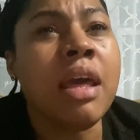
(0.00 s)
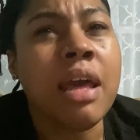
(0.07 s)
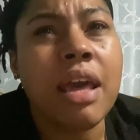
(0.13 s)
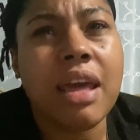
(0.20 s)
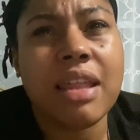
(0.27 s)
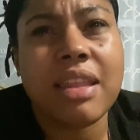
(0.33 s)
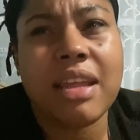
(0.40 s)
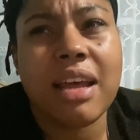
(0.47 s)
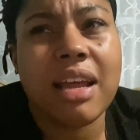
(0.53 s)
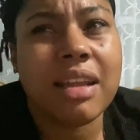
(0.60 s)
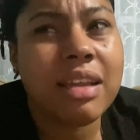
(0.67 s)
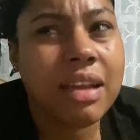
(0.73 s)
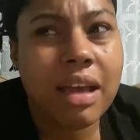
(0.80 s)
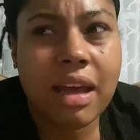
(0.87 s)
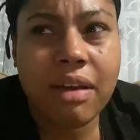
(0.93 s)
And then I
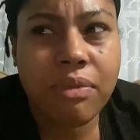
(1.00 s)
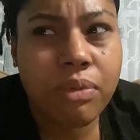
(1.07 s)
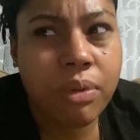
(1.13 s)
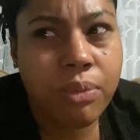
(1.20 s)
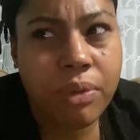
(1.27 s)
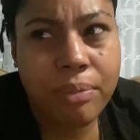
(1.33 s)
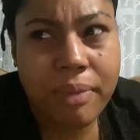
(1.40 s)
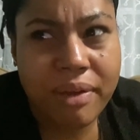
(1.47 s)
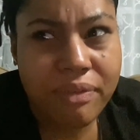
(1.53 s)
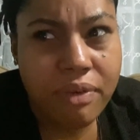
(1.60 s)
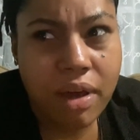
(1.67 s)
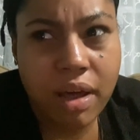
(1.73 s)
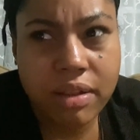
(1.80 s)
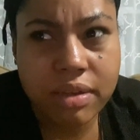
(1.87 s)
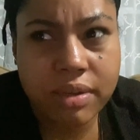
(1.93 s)
didn't have one with my
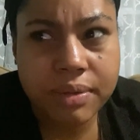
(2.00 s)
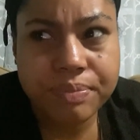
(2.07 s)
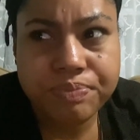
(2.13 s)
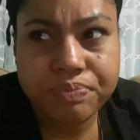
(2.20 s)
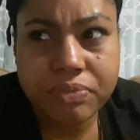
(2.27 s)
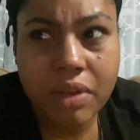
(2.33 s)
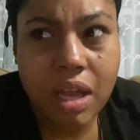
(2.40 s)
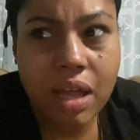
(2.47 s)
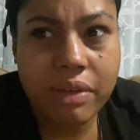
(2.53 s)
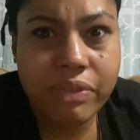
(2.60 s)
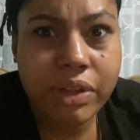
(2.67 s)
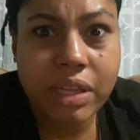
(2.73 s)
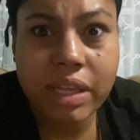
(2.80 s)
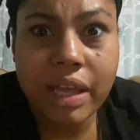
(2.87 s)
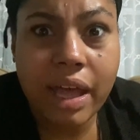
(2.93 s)
father
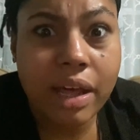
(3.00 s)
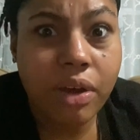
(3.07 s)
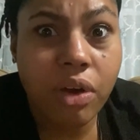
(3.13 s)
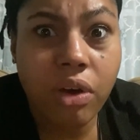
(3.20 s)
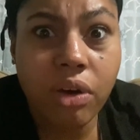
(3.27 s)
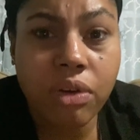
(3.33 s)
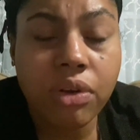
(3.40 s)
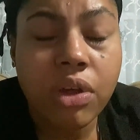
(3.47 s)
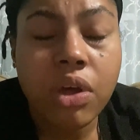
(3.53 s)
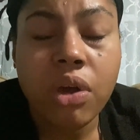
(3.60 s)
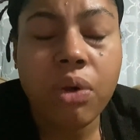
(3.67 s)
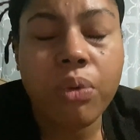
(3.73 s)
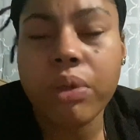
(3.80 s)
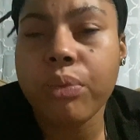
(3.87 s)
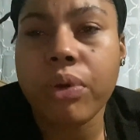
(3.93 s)
really at all.
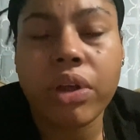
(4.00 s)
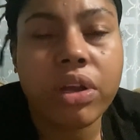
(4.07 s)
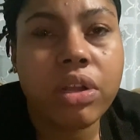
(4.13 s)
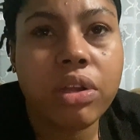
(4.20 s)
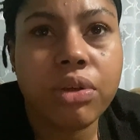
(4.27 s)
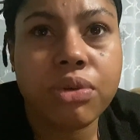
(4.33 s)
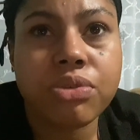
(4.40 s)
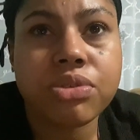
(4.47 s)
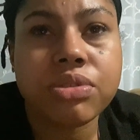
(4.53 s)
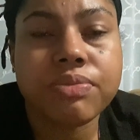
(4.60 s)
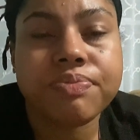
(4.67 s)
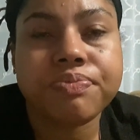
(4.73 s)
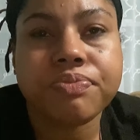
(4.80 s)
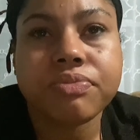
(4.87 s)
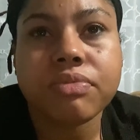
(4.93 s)
We weren't close,
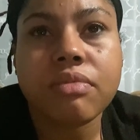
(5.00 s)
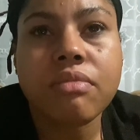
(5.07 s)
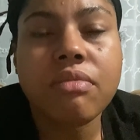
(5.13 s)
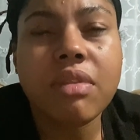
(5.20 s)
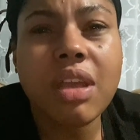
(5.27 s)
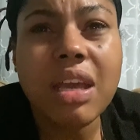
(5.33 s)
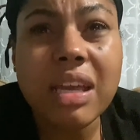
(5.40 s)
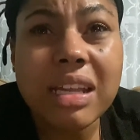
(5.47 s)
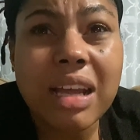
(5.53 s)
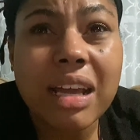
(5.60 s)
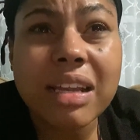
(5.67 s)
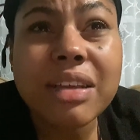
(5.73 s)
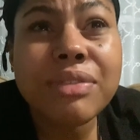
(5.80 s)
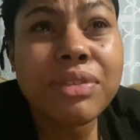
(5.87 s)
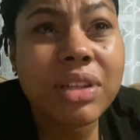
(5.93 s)
and I
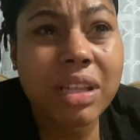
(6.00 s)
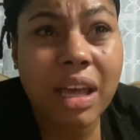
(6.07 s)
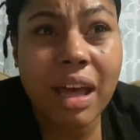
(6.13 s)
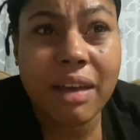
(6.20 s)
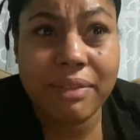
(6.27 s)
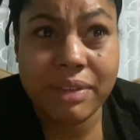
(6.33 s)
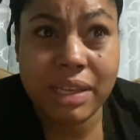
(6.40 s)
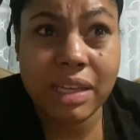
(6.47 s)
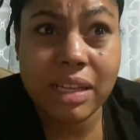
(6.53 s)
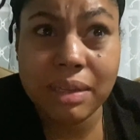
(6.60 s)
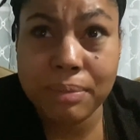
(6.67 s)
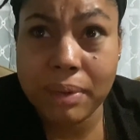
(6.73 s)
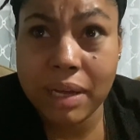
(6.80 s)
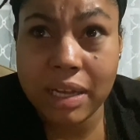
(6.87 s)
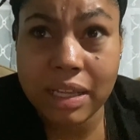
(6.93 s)
didn't really have
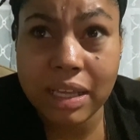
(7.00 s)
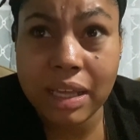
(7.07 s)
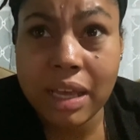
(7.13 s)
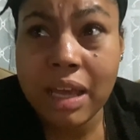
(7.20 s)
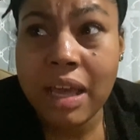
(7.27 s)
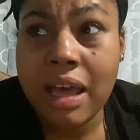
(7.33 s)
anybody.